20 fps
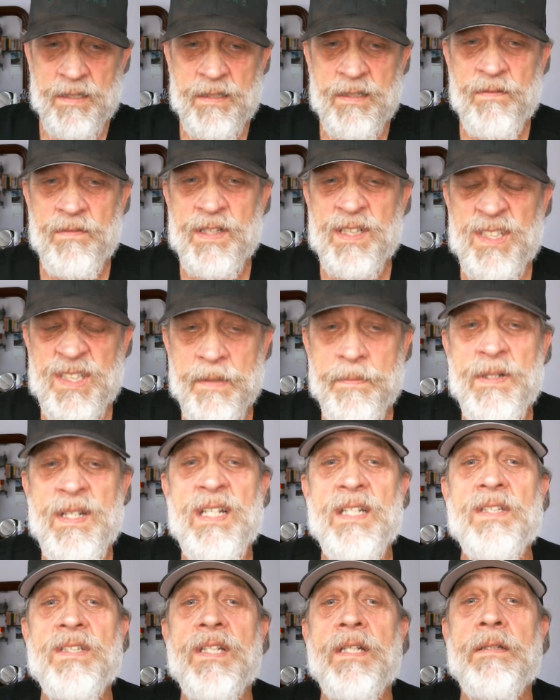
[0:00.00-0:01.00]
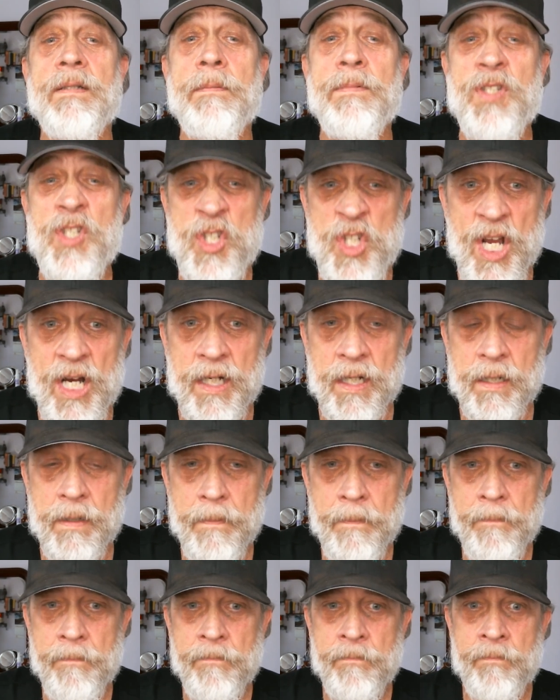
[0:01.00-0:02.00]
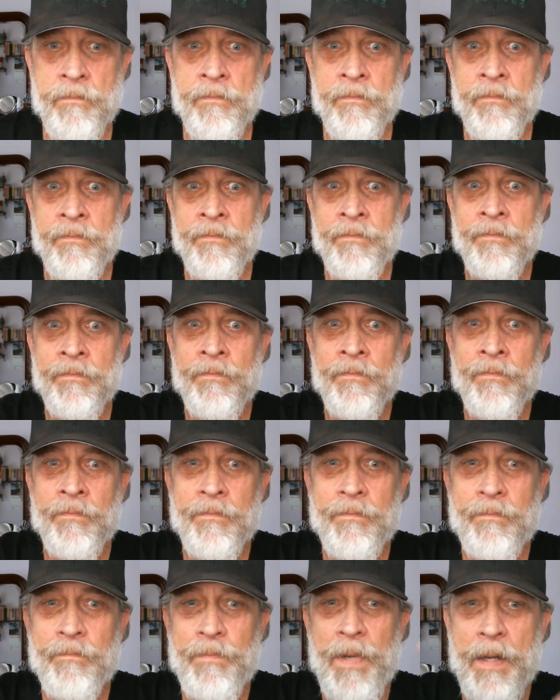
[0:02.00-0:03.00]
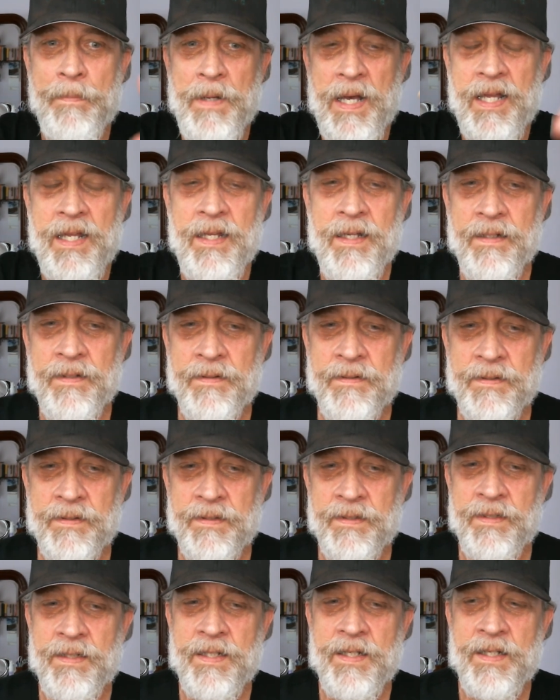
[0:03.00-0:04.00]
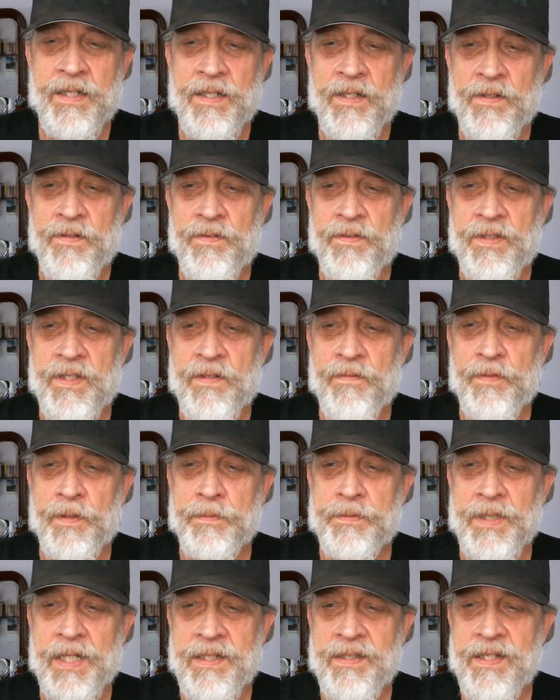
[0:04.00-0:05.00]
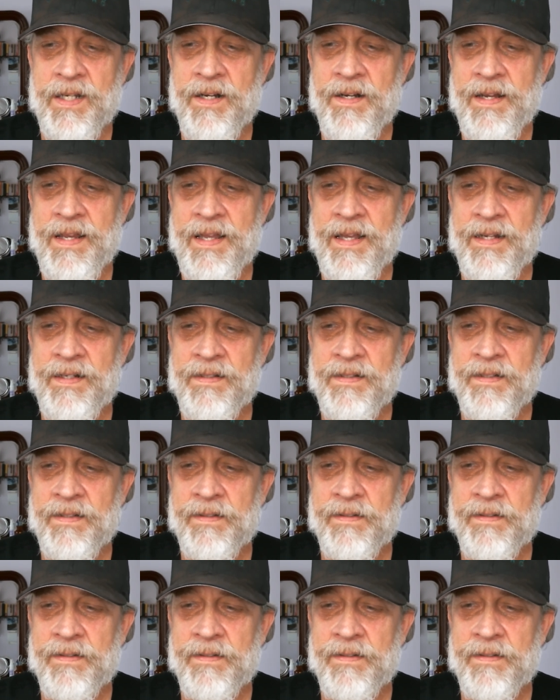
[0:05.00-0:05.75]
Then we can sip it and sometimes chug it. Bye bye! See the flip side there, and